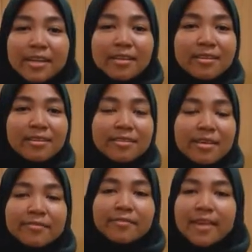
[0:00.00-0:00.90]
Factors
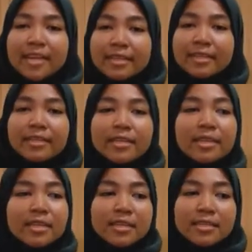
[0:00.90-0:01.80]
that affect
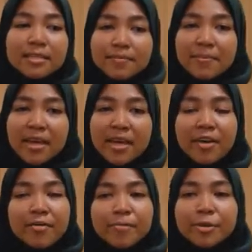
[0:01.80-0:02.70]
the
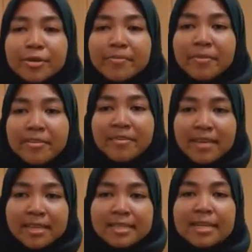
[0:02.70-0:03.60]
supply of Perodua
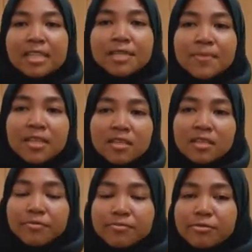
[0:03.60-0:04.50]
Myvi is
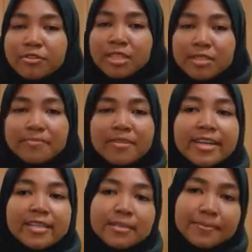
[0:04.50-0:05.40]
expected future
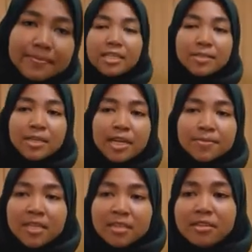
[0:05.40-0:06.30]
price. As the
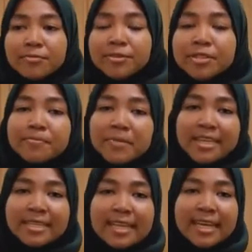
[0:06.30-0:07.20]
expected future
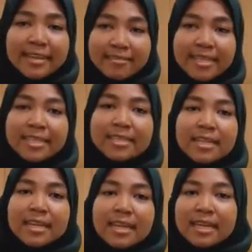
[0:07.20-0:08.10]
price
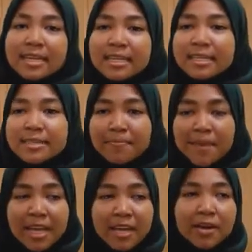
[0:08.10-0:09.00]
increase, the
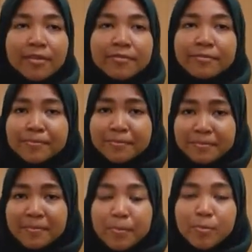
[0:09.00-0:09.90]
supply of
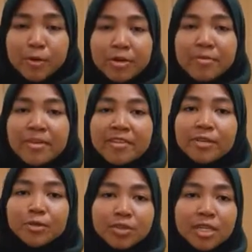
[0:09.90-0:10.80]
Perodua
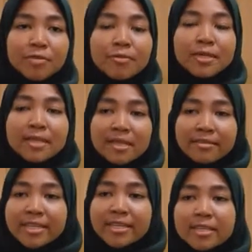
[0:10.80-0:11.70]
Myvi today will
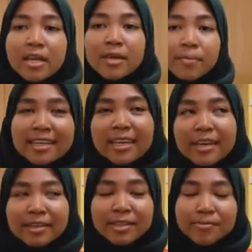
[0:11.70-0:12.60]
decrease, and
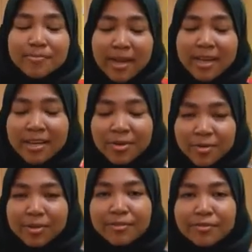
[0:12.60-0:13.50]
describing
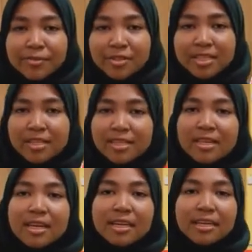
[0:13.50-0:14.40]
now the future,
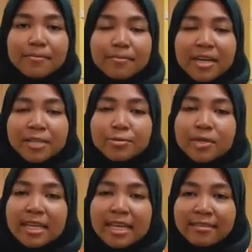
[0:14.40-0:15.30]
the price
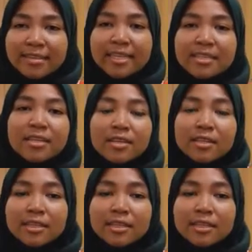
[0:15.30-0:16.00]
will increase.